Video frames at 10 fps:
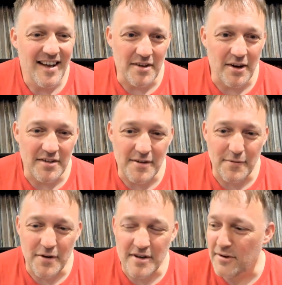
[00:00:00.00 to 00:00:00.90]
all the
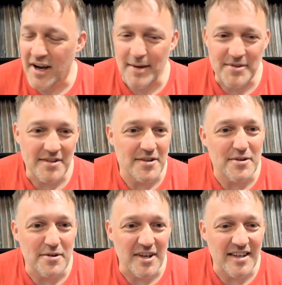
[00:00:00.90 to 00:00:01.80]
different knobs to
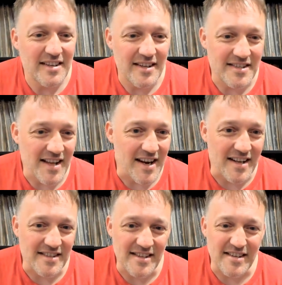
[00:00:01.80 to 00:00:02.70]
tune and
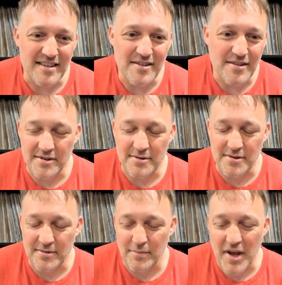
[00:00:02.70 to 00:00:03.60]
settings and
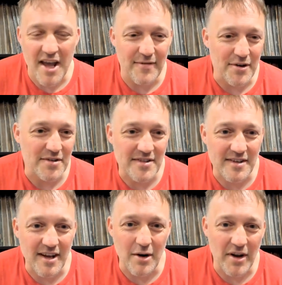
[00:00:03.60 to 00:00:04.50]
user behaviors that
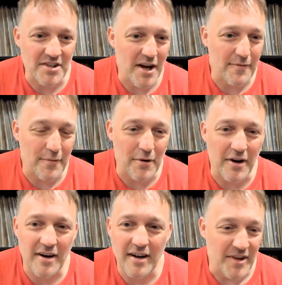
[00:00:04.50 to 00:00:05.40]
you got to watch out
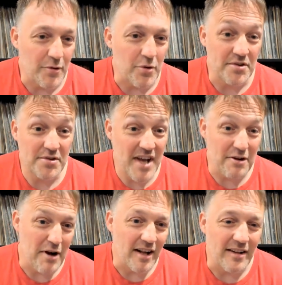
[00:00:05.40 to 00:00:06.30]
for. And then, of course, there's data
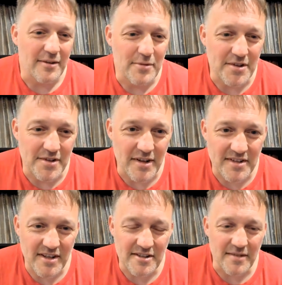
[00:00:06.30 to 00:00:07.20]
wrangling, which is all the
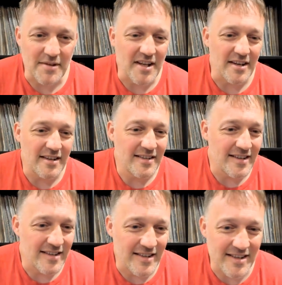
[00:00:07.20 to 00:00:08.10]
sensitive data
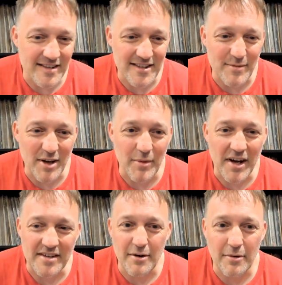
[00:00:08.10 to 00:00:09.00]
that sits in the
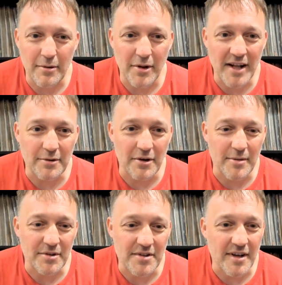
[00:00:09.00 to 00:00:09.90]
mailbox. We're glad that we're
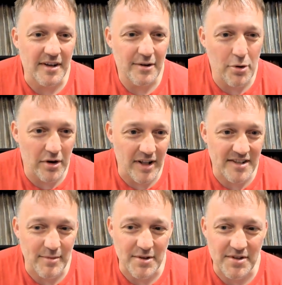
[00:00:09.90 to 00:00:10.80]
able to correlate
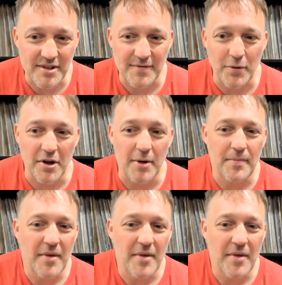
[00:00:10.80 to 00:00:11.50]
some of those things for you.